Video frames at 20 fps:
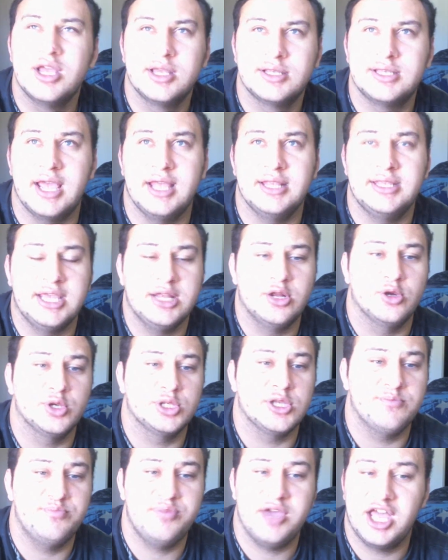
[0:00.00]
saying
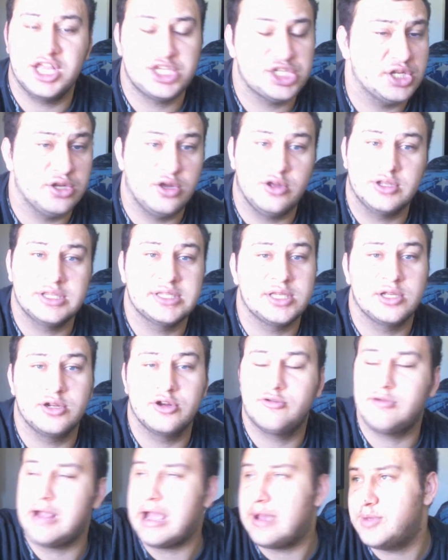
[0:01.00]
Tito's a bitch and all this
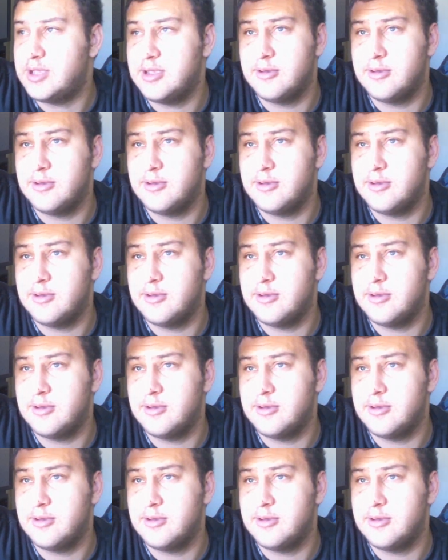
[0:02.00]
other crap. He